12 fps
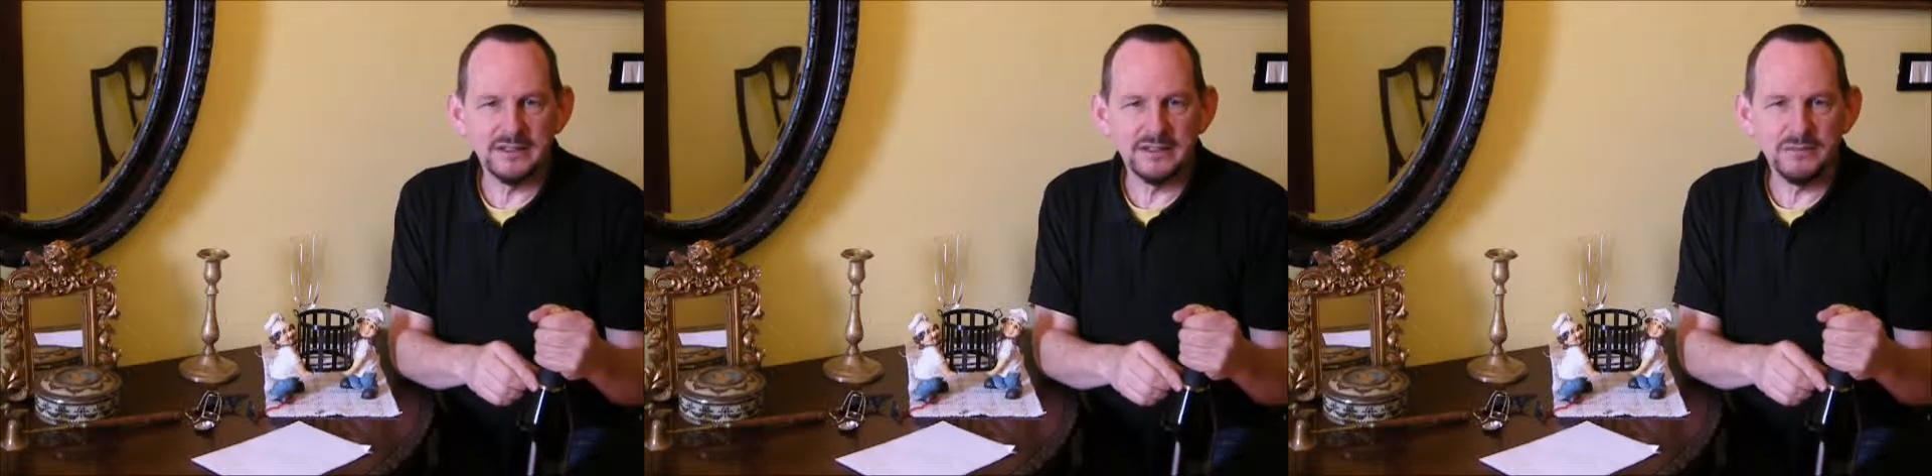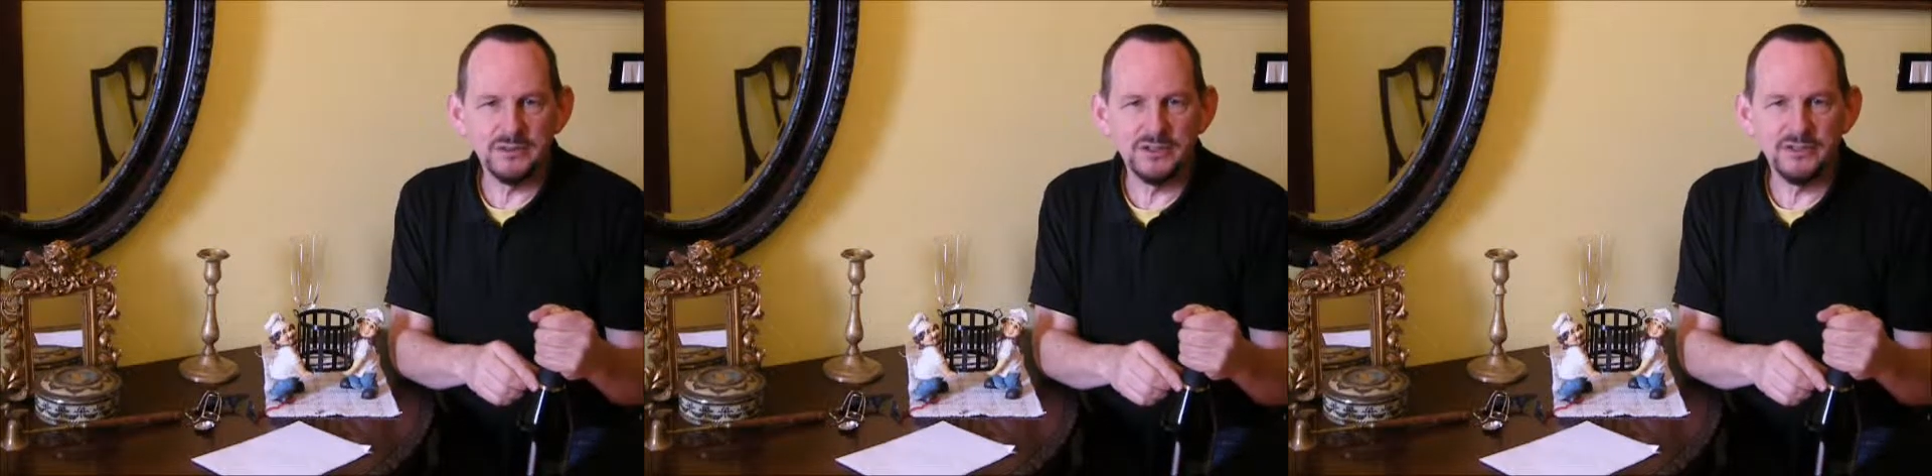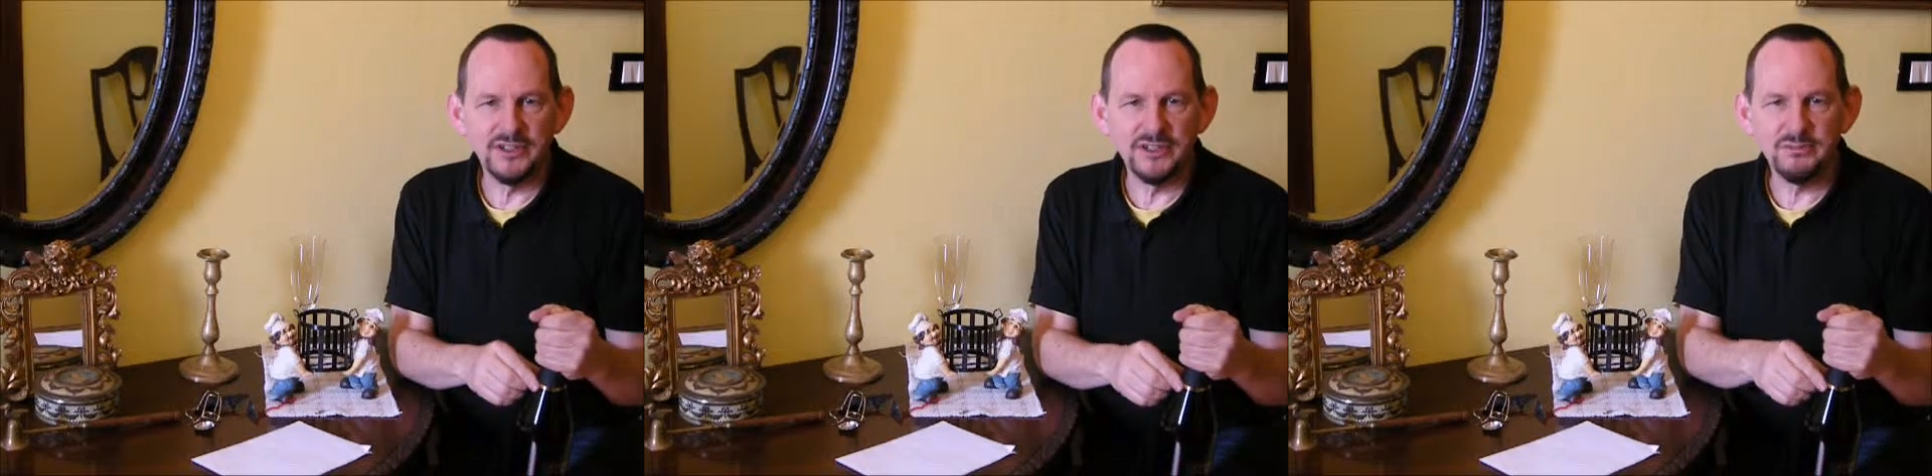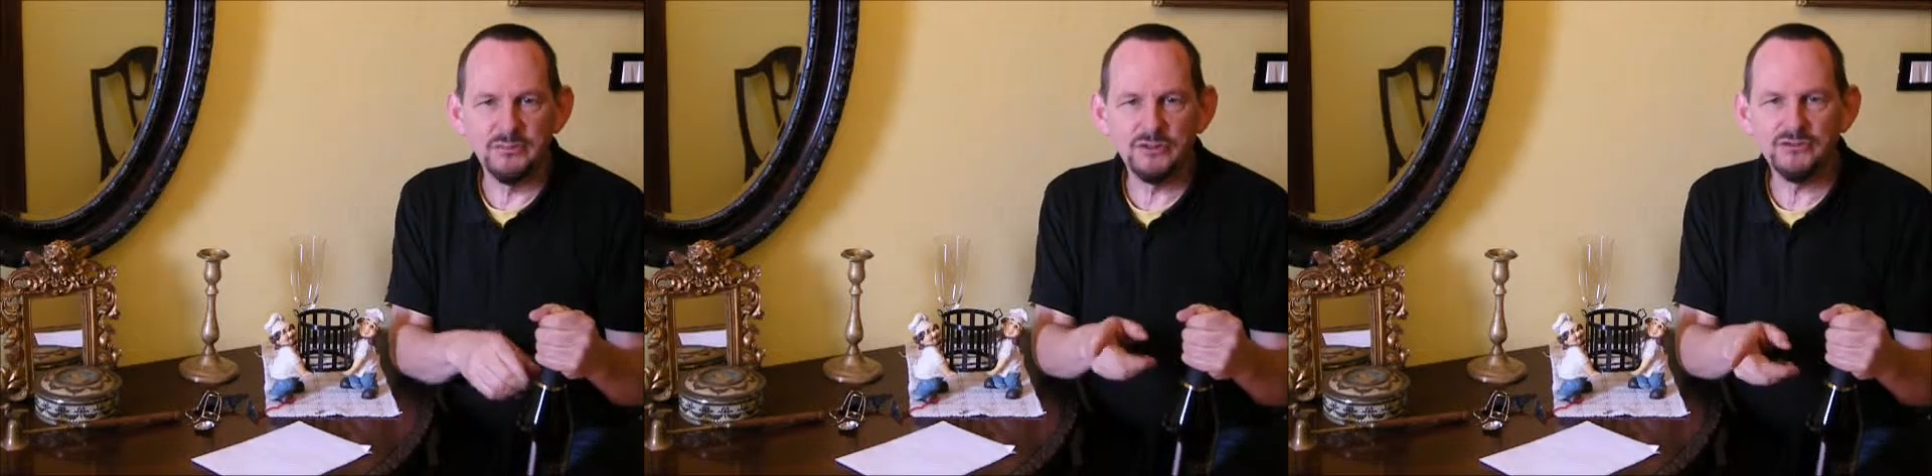
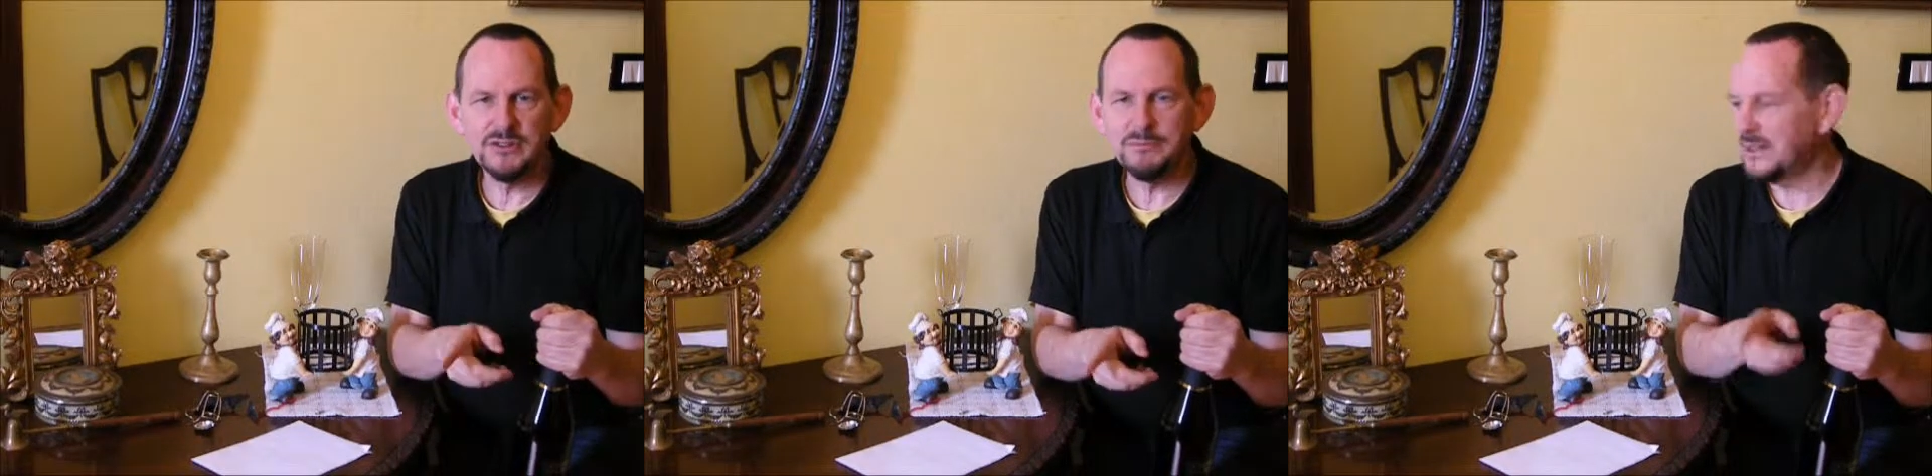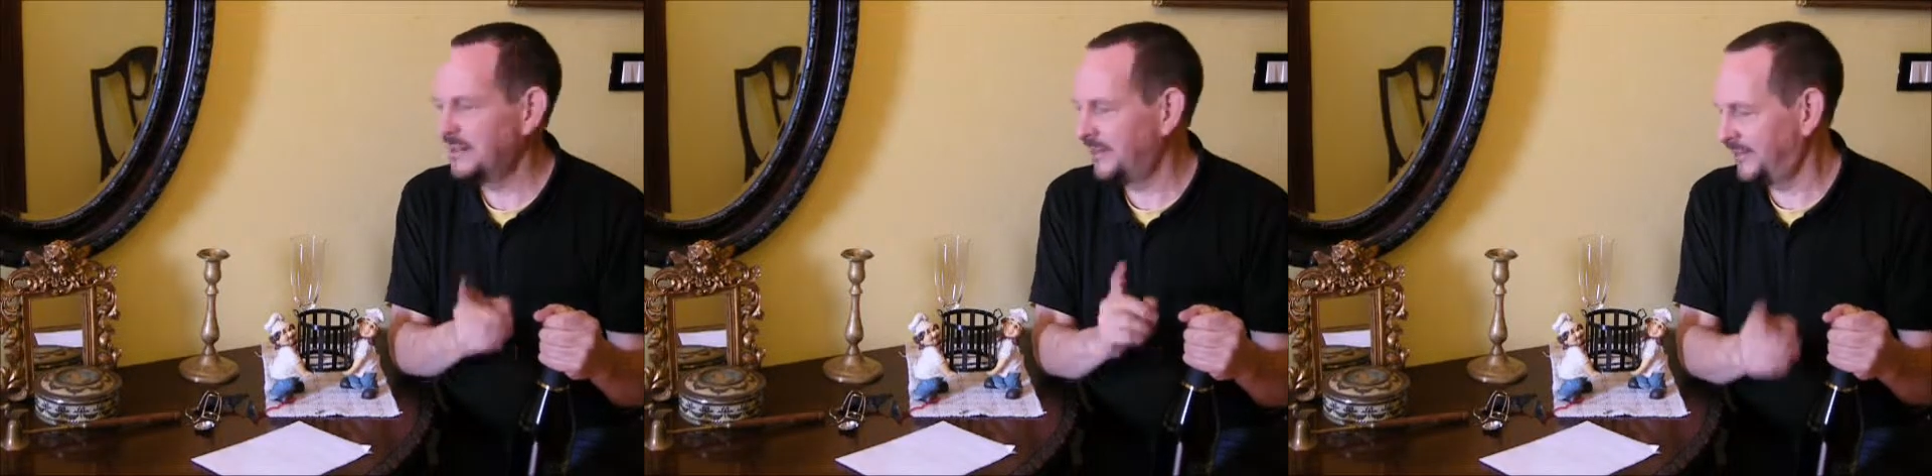produces moderate but